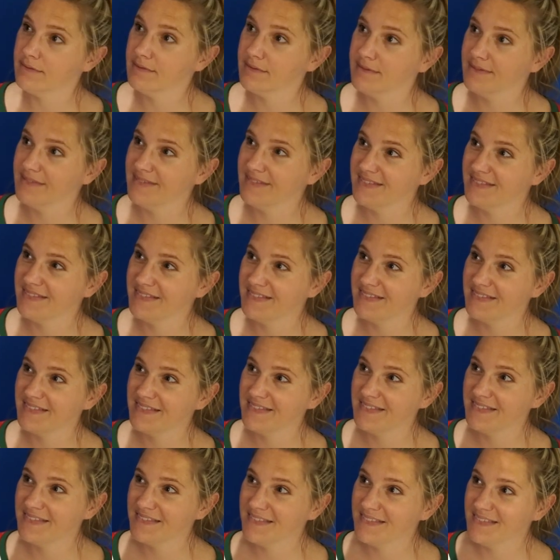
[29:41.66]

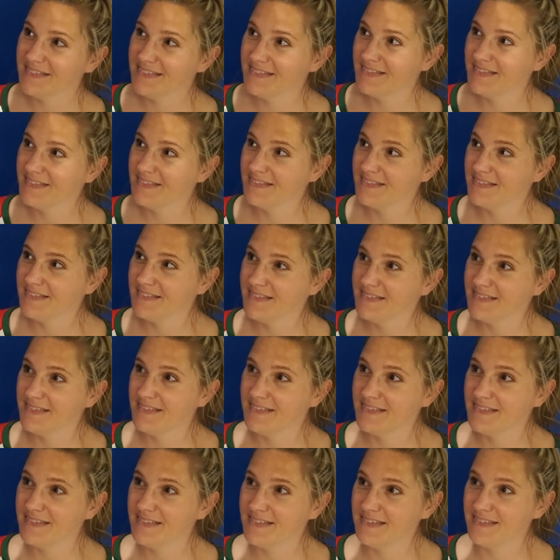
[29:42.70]

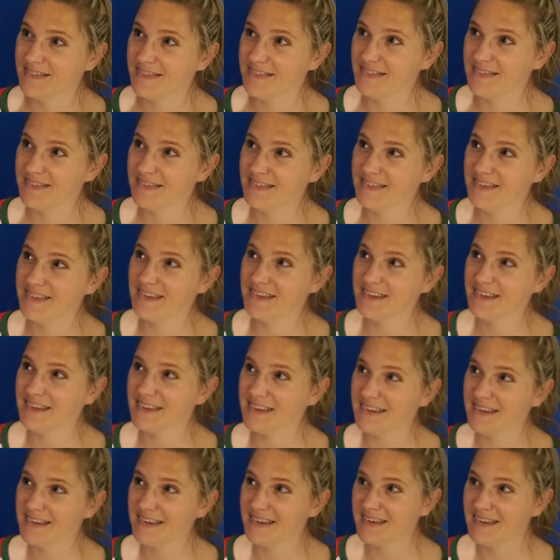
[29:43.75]

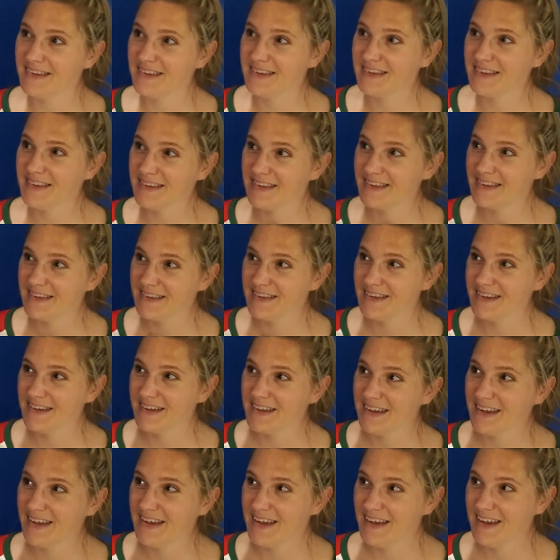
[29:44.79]

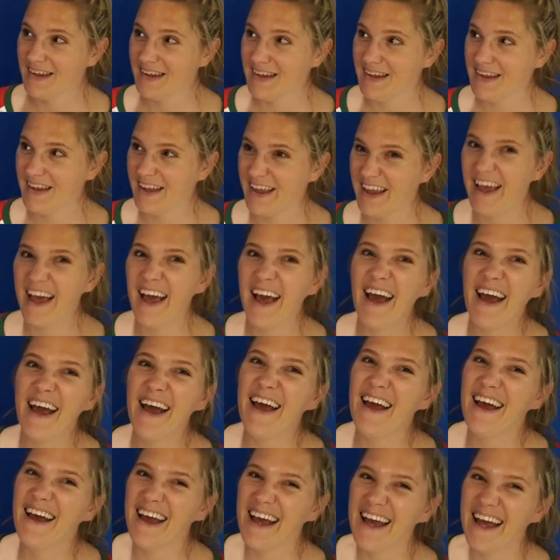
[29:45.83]

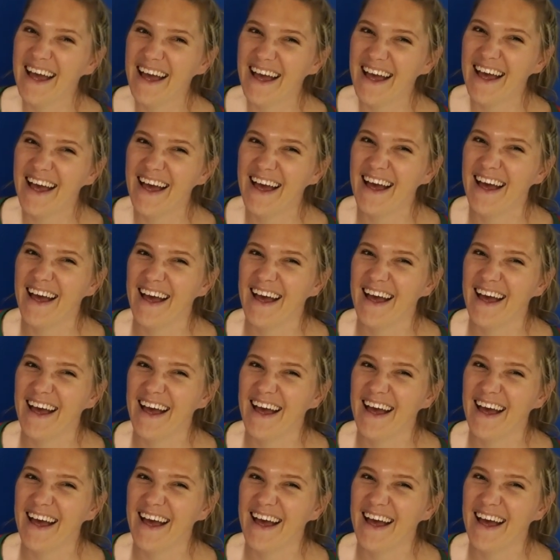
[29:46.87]
No words are spoken by the person on screen.